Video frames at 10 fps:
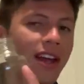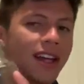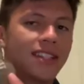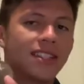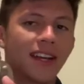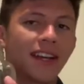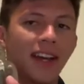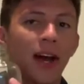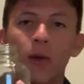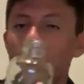inside and
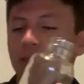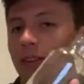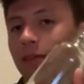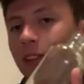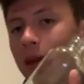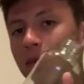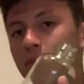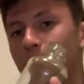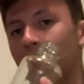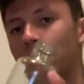out whenever a flame is
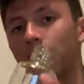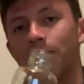burned.